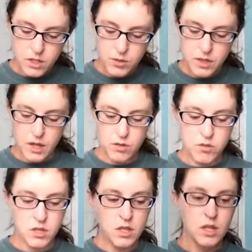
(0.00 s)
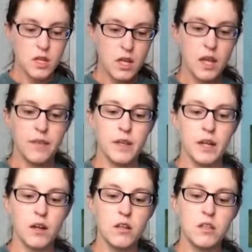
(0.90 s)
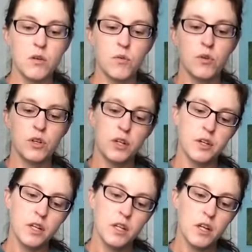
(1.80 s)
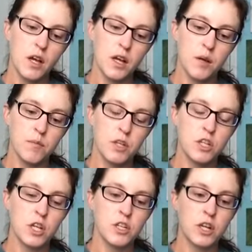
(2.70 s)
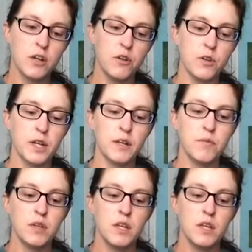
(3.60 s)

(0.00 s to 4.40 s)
2 of those. And then I also ordered Cheshire Grin.